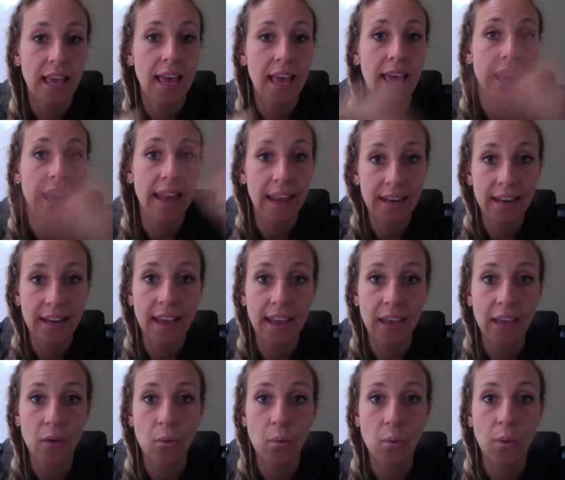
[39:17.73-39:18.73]
and at
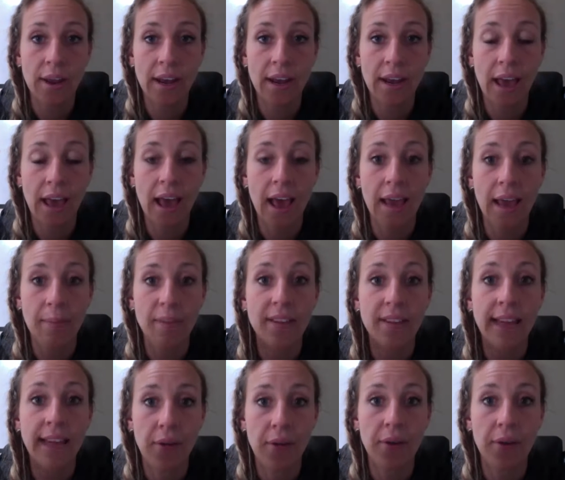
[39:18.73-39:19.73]
night when I'm
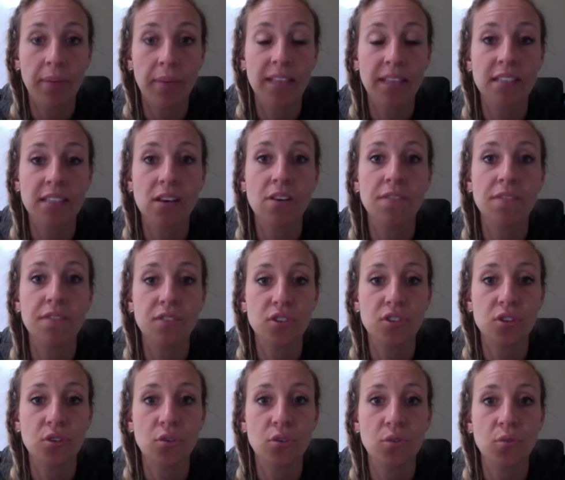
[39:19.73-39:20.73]
allowing myself
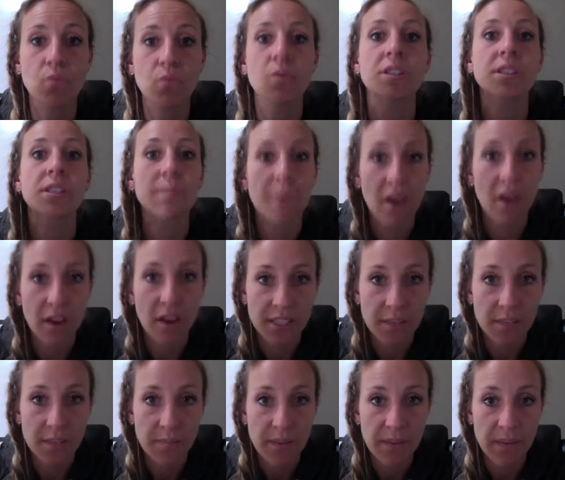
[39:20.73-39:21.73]
to respond
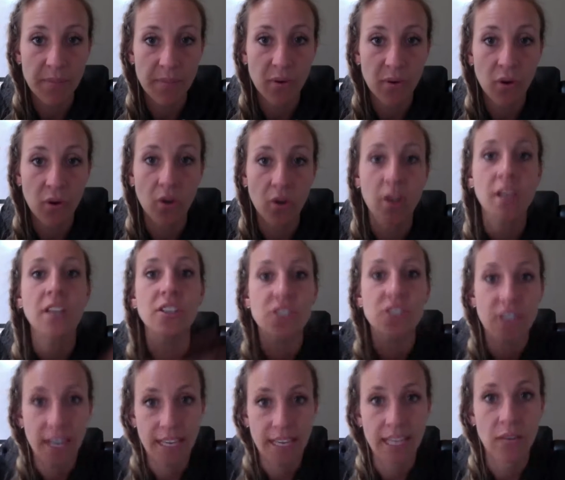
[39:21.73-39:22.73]
to people,
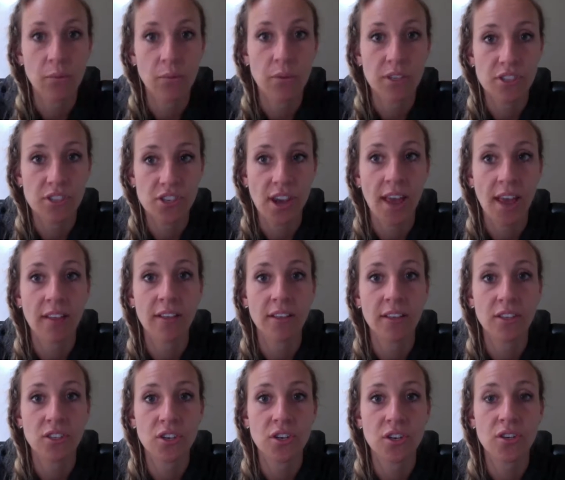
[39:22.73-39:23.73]
check in with
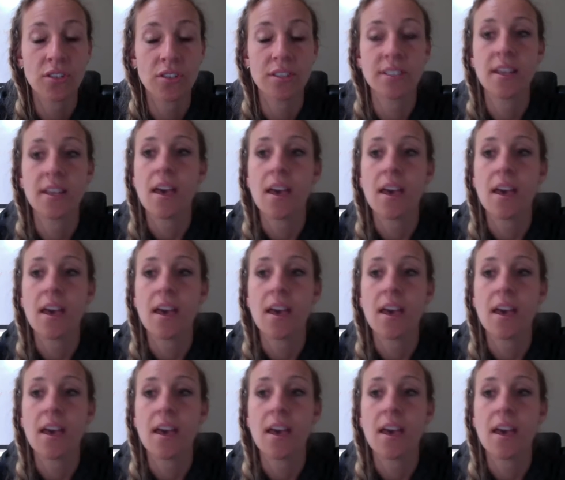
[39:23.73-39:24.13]
challengers.